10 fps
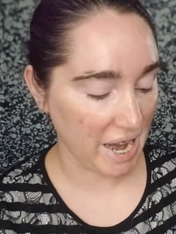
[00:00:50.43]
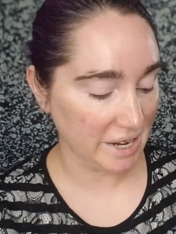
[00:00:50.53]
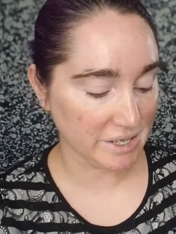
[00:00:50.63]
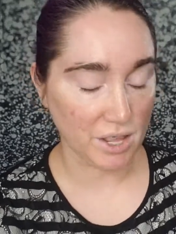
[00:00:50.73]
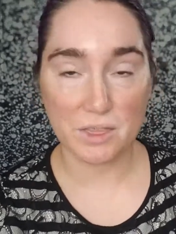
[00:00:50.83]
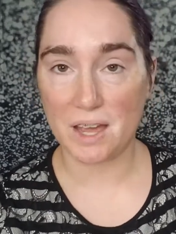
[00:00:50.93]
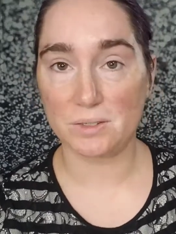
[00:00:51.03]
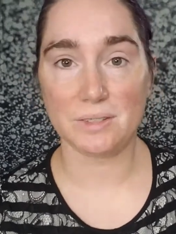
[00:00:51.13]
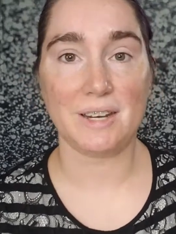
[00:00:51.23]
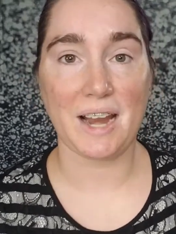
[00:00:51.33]

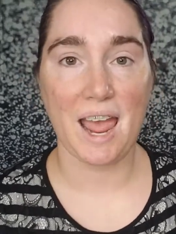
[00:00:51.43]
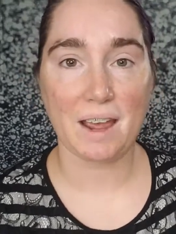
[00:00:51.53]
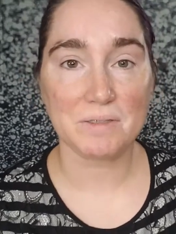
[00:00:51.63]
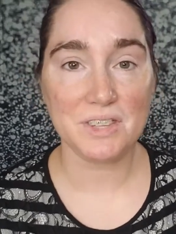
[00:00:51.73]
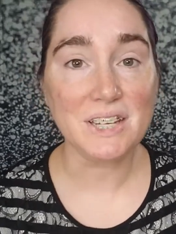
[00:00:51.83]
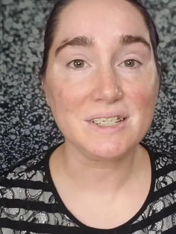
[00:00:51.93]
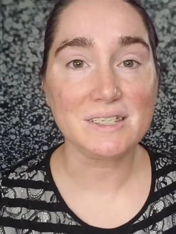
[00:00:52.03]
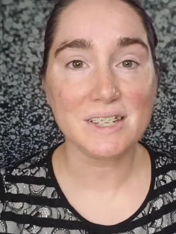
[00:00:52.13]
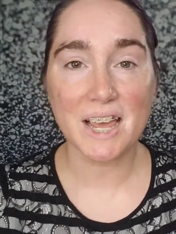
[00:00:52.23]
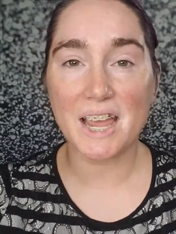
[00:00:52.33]
8,500 things
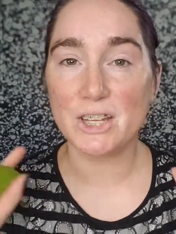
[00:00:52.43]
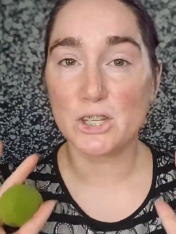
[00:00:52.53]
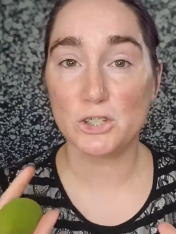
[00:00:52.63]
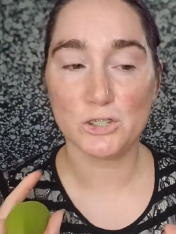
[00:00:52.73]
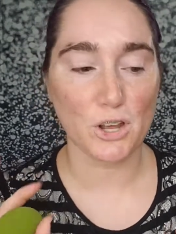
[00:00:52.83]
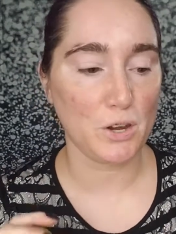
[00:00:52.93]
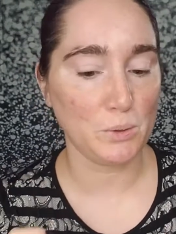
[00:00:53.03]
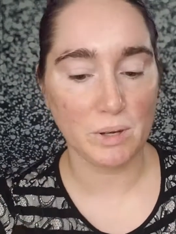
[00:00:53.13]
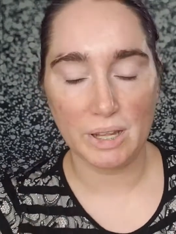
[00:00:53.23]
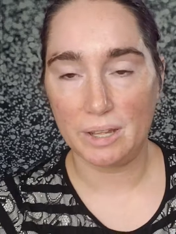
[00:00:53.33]
today, so